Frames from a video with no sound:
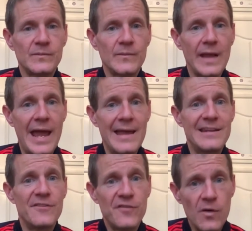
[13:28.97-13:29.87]
And the
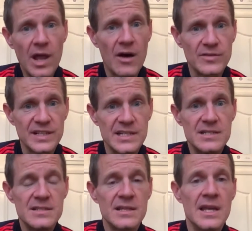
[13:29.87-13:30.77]
fallout
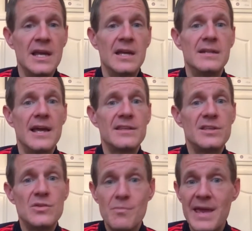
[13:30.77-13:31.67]
is that
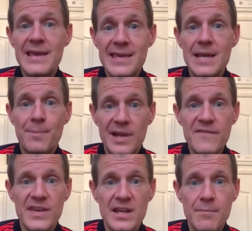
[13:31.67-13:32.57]
you may keep
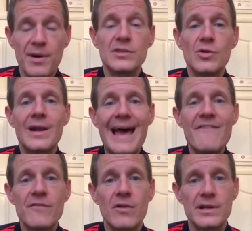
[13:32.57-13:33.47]
living, but your life
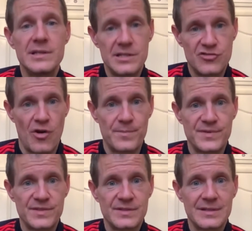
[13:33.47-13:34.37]
quality
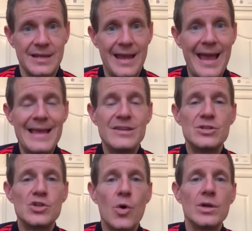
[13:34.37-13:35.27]
drops. And you
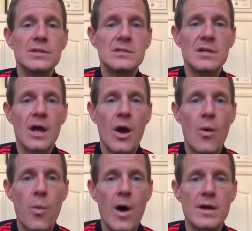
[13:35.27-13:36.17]
don't
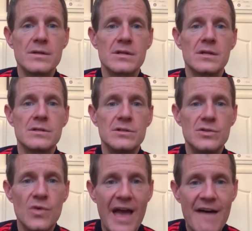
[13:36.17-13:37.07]
want
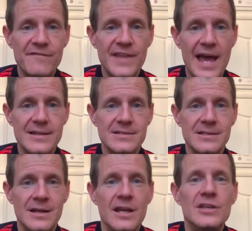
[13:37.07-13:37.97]
to have that.
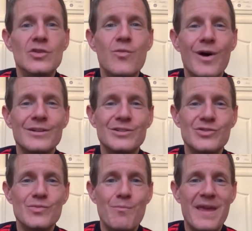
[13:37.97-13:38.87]
You want
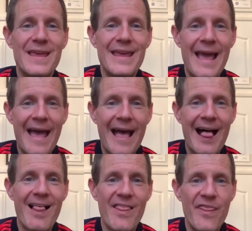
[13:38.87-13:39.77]
to be
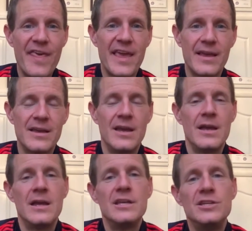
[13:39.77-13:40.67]
healthy.
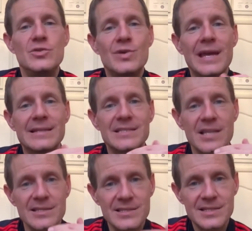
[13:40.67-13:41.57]
You can
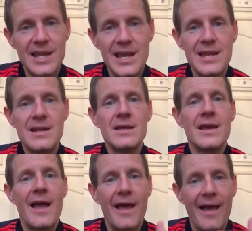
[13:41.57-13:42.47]
sustain
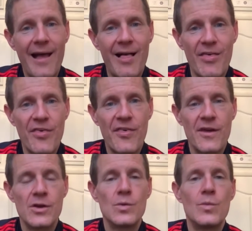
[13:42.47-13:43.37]
health
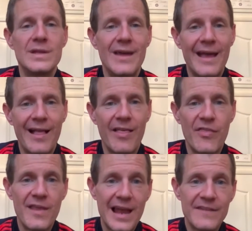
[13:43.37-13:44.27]
with a
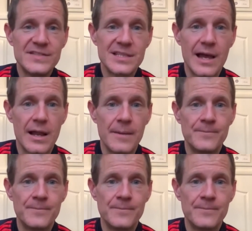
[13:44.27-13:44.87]
healthy lifestyle.